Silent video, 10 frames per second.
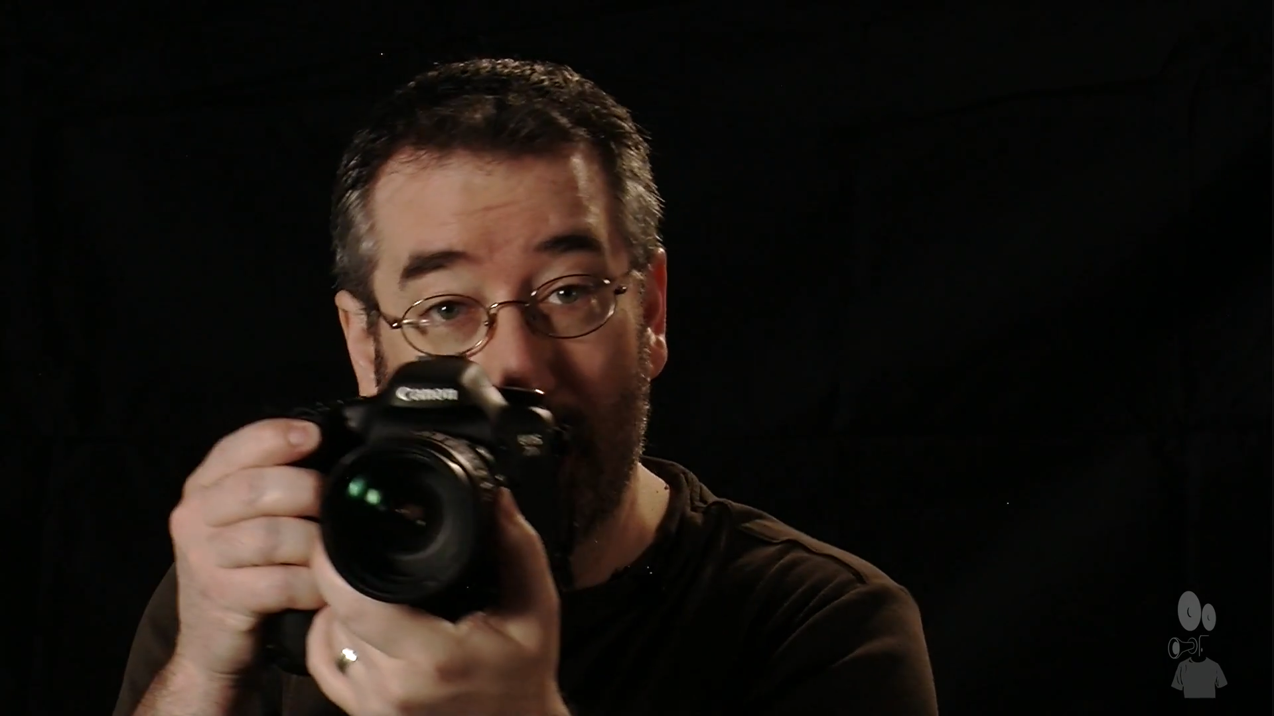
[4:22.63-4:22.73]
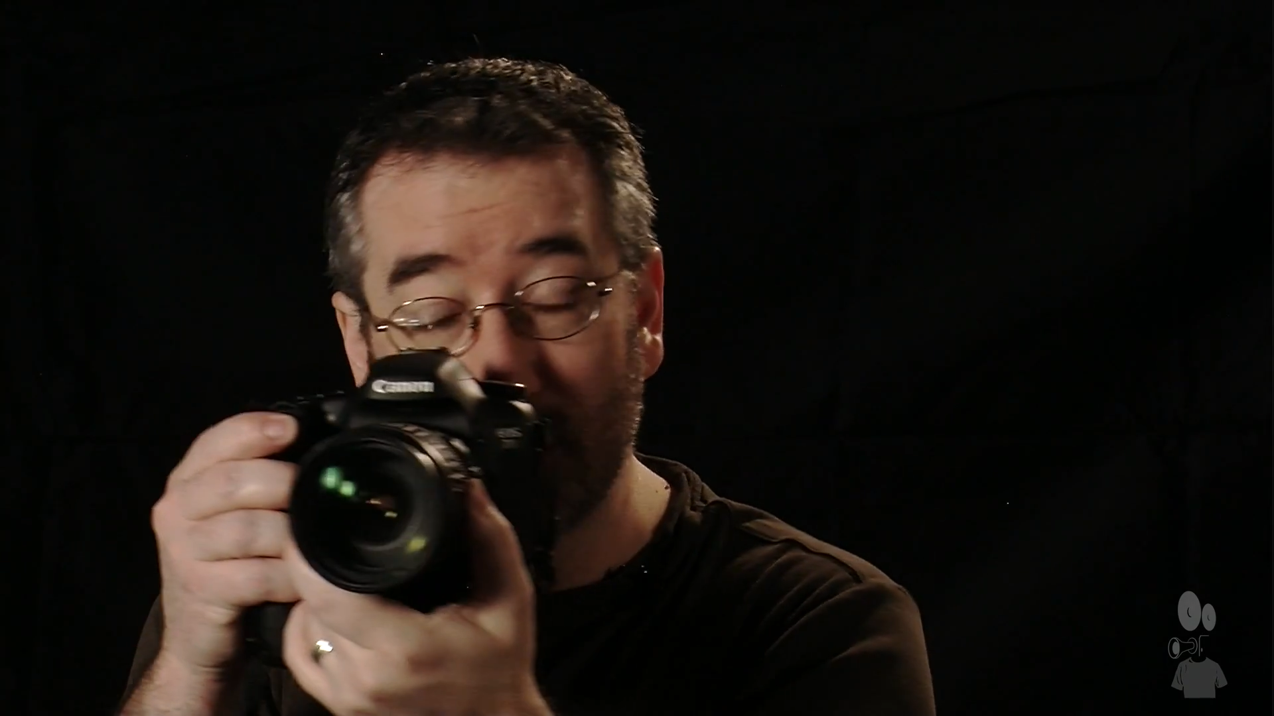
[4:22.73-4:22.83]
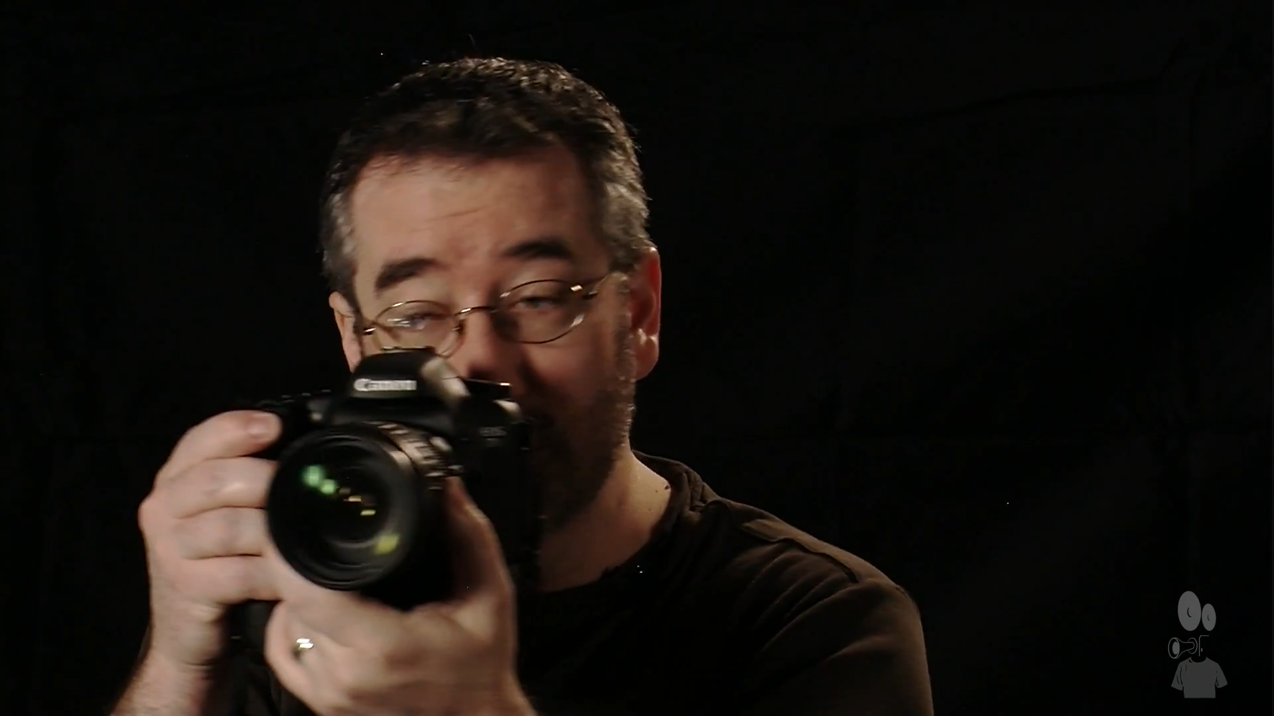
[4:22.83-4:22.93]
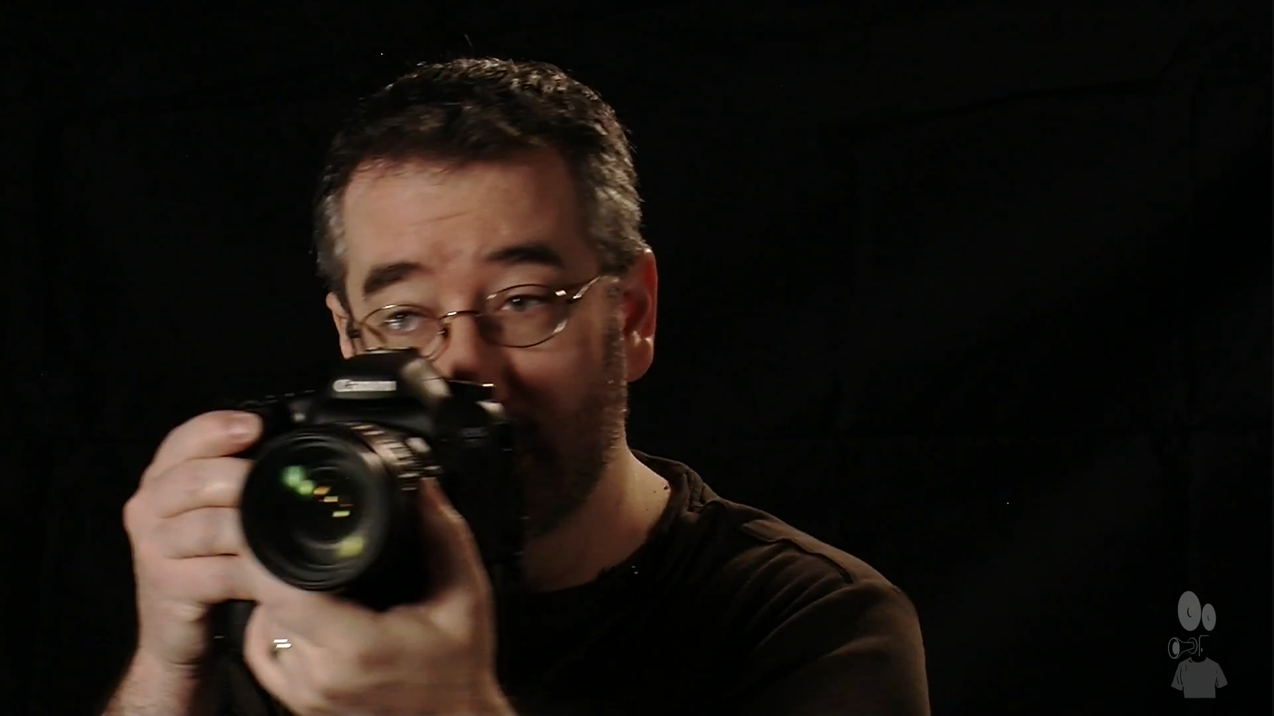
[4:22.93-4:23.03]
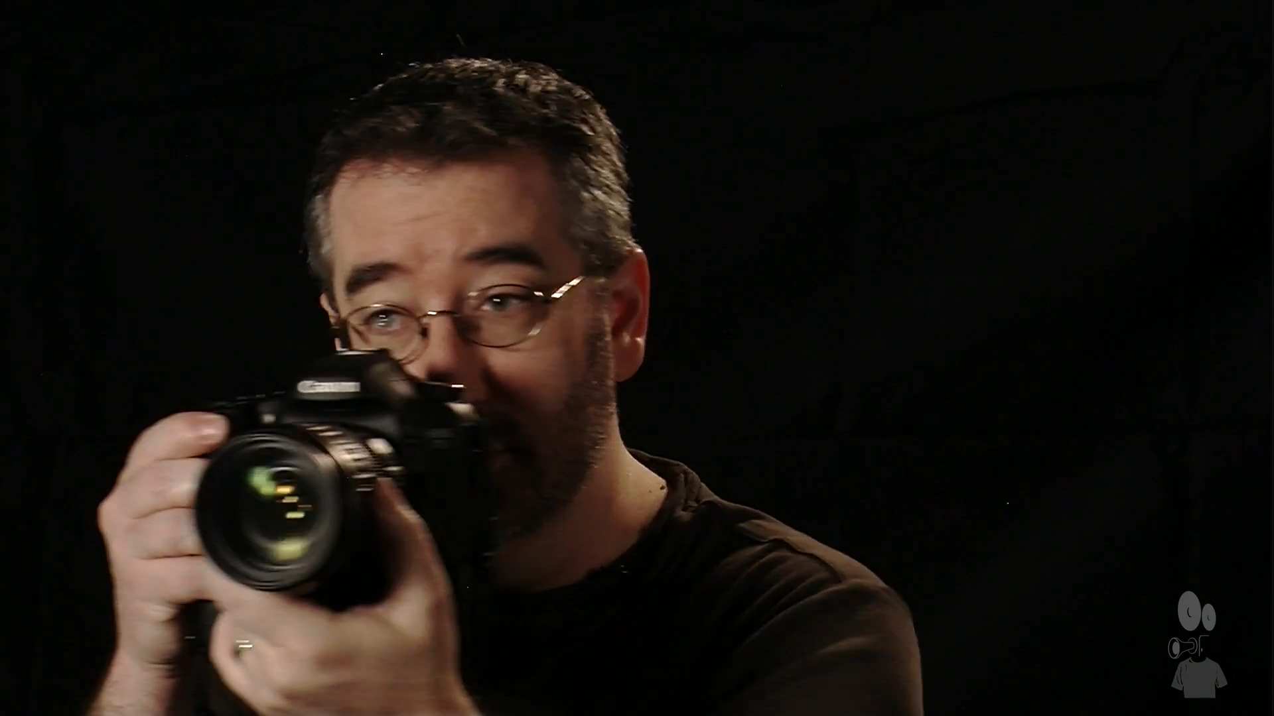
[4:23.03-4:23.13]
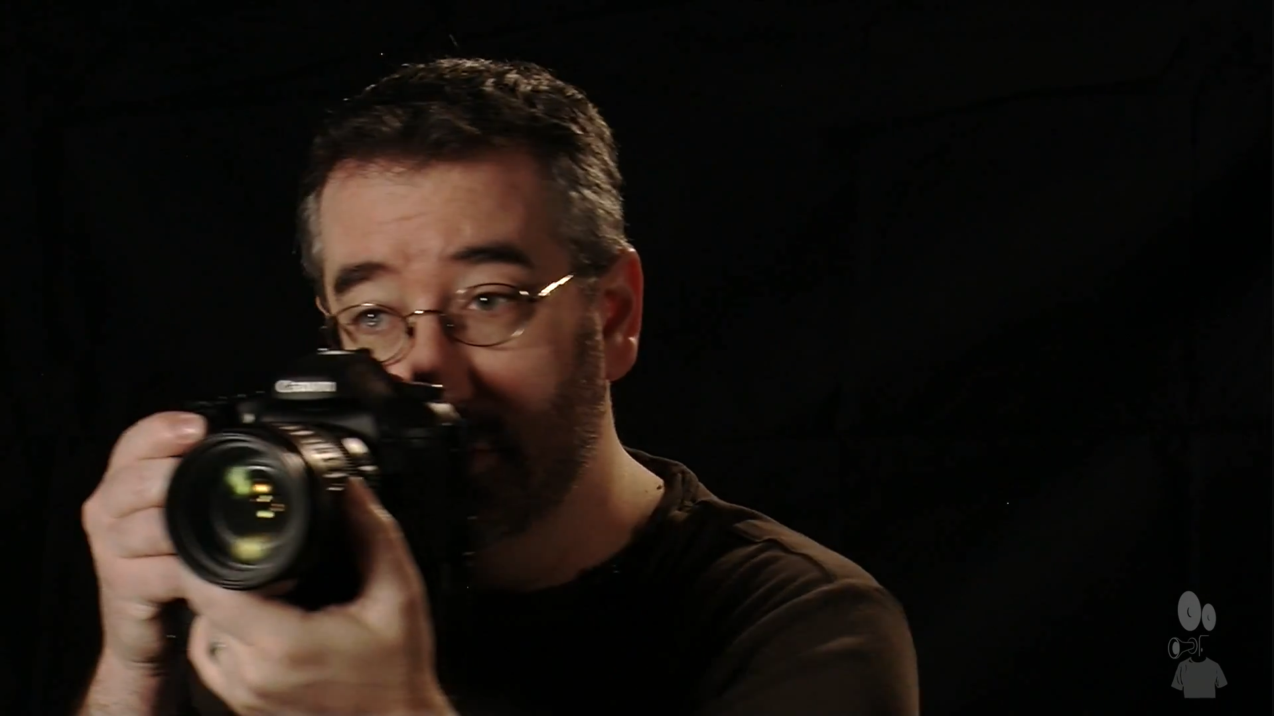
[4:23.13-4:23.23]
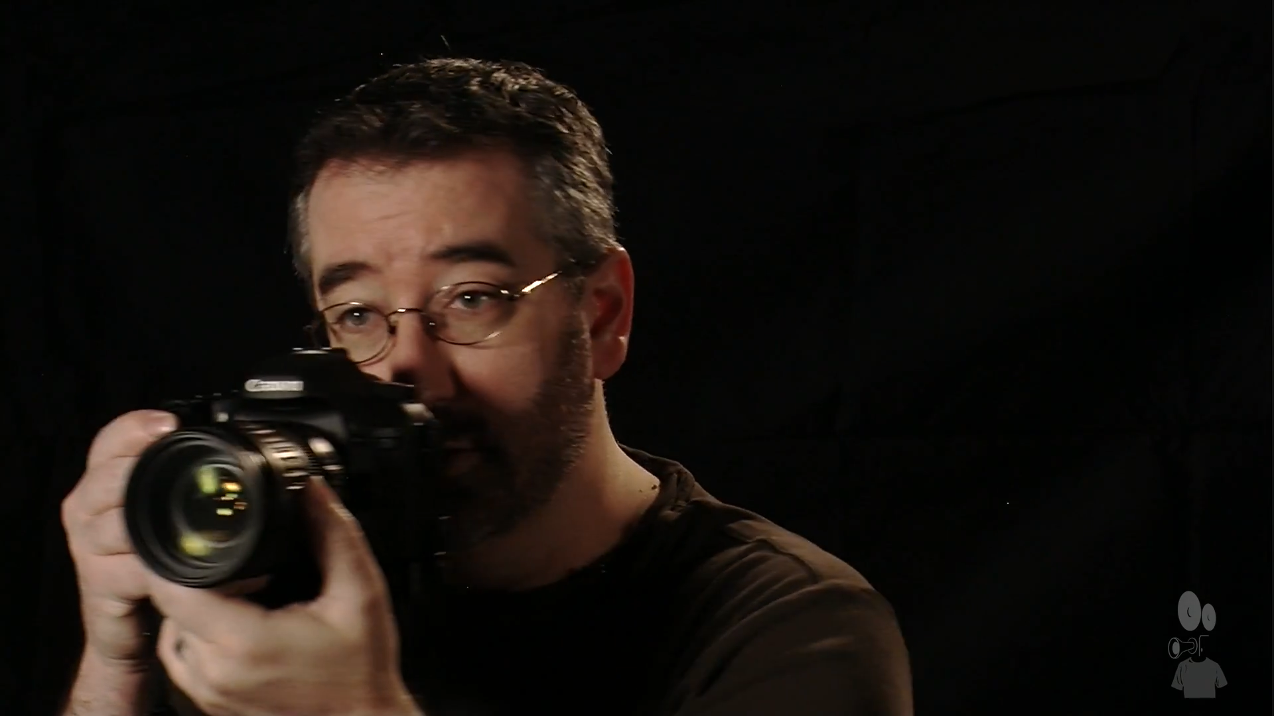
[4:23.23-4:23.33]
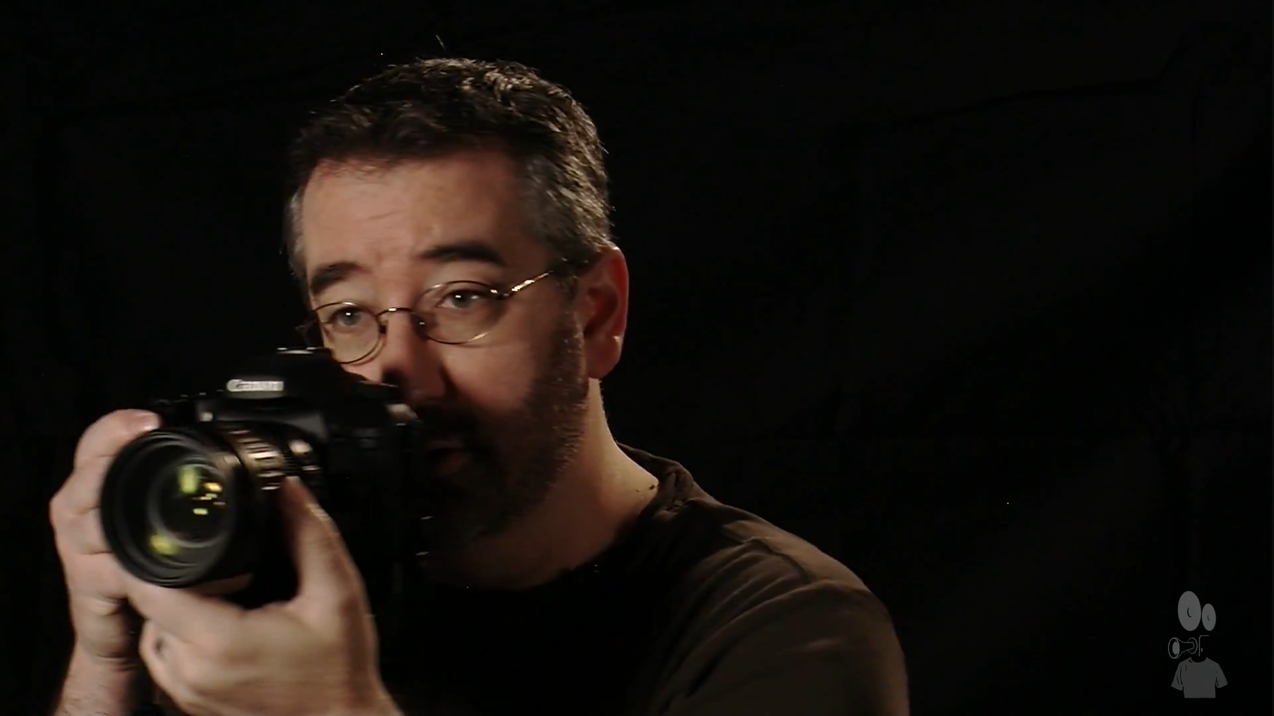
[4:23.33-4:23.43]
action